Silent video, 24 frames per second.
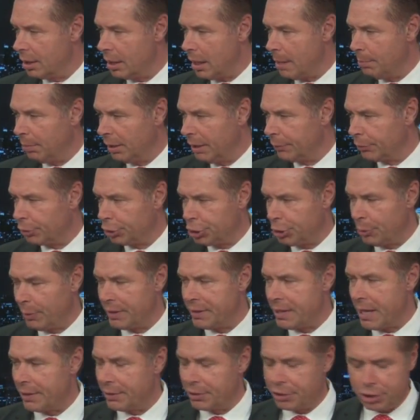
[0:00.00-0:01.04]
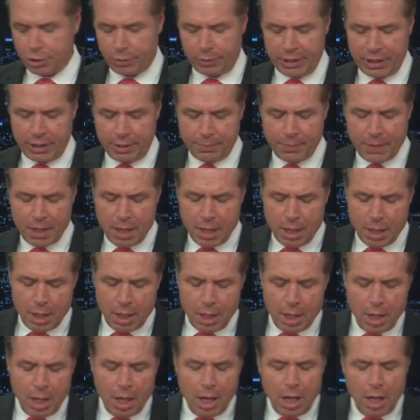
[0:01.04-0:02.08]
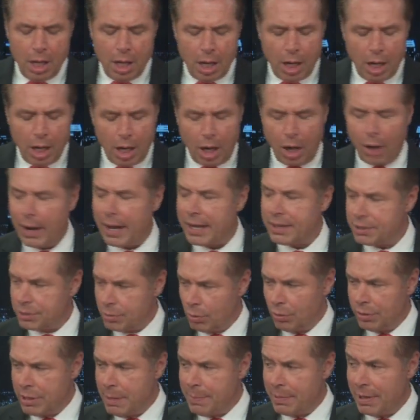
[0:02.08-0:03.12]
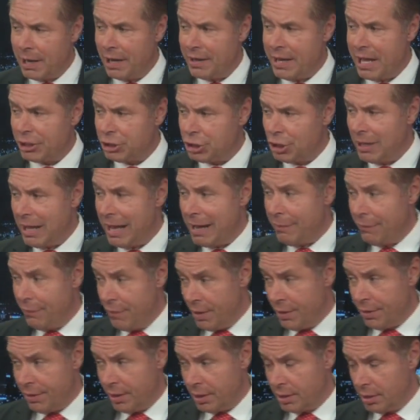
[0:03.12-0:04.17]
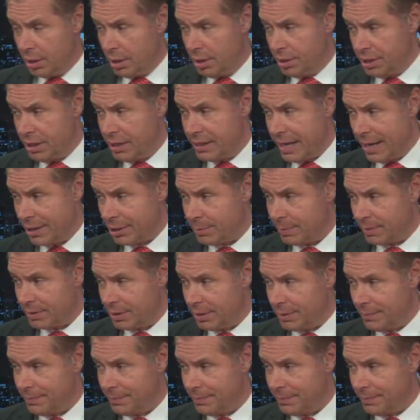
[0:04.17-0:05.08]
I believe we're showing that on the screen. All right, so we'll keep an eye on that. July 5th is the announcement, huh?